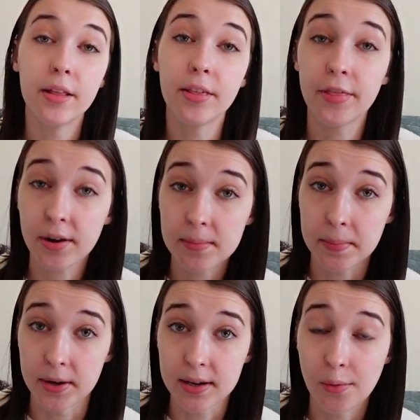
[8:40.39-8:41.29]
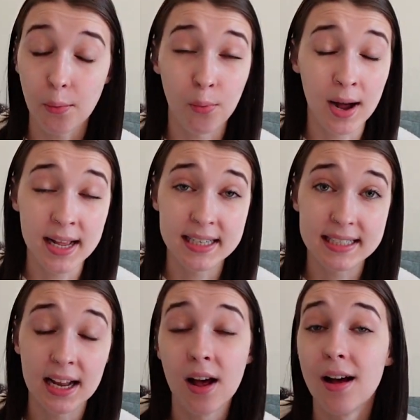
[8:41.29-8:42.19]
The 3rd book
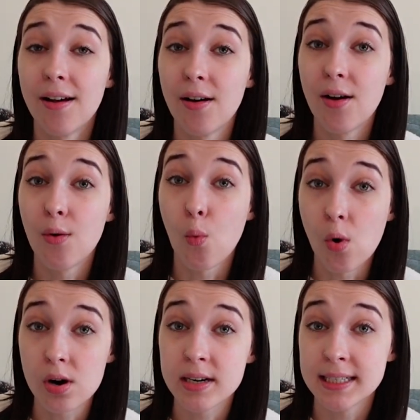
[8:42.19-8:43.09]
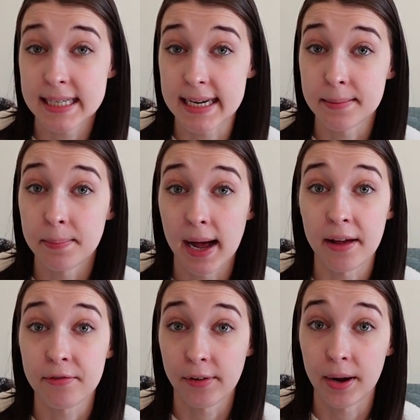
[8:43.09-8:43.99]
was Ward D by
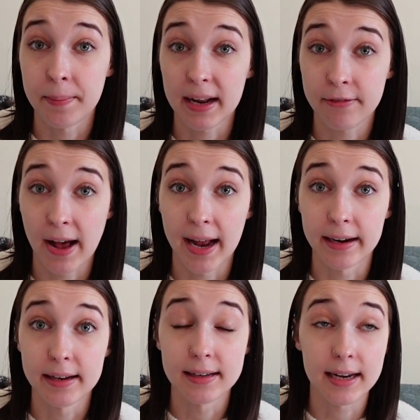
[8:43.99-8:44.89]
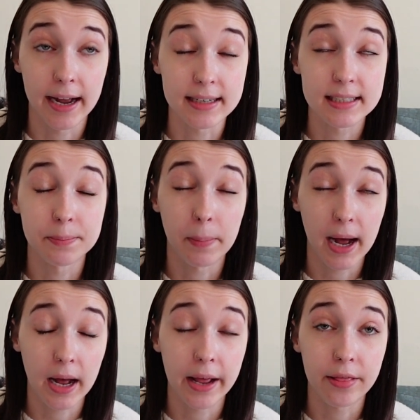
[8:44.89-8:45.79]
Frida McFadden, yes,
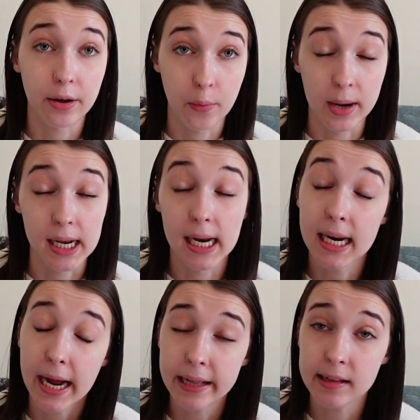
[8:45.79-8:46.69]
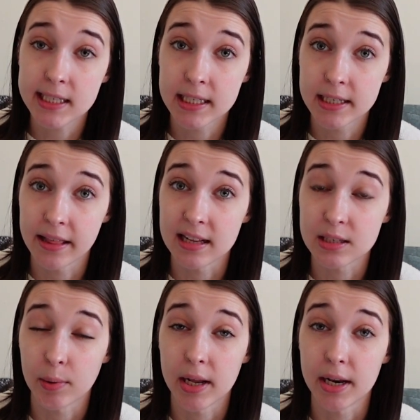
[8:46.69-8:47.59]
by the Queen, and I listened to this
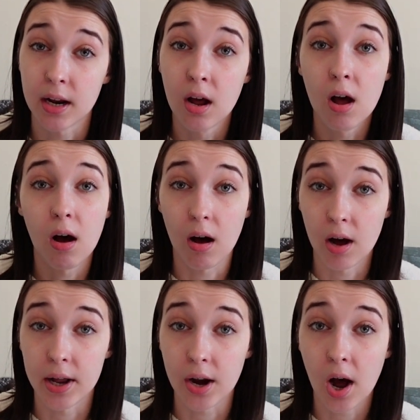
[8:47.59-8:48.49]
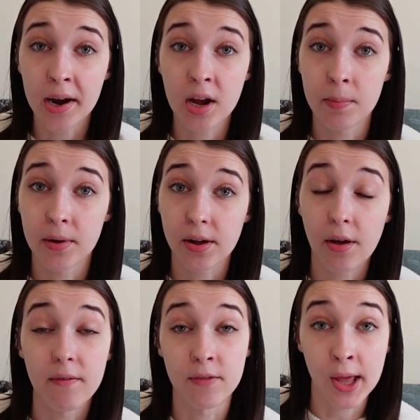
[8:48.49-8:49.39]
one on audiobook
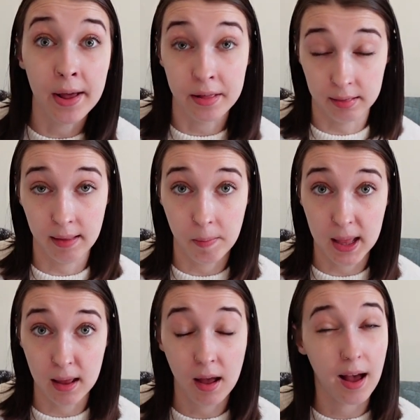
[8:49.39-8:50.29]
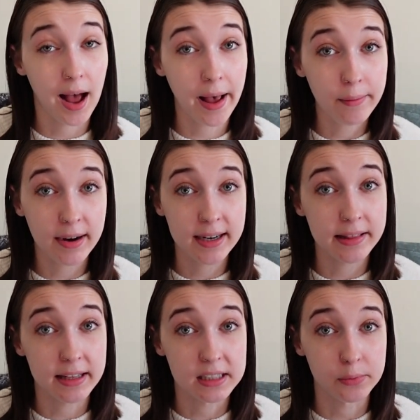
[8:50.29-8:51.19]
via Libby. I
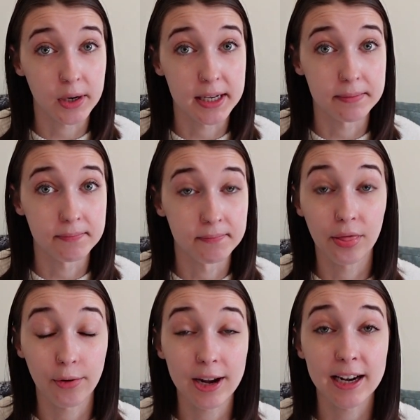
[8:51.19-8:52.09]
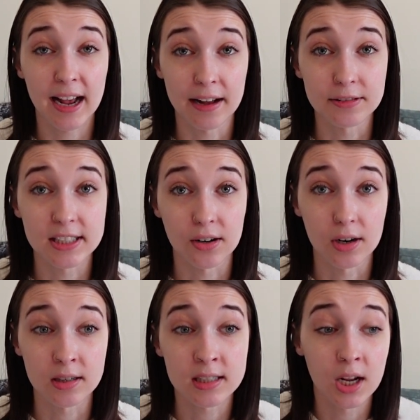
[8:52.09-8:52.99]
rated this one 3.5
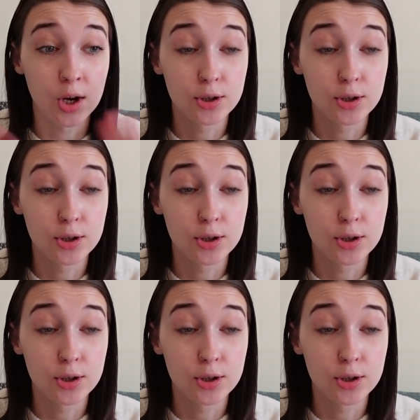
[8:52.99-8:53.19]
stars.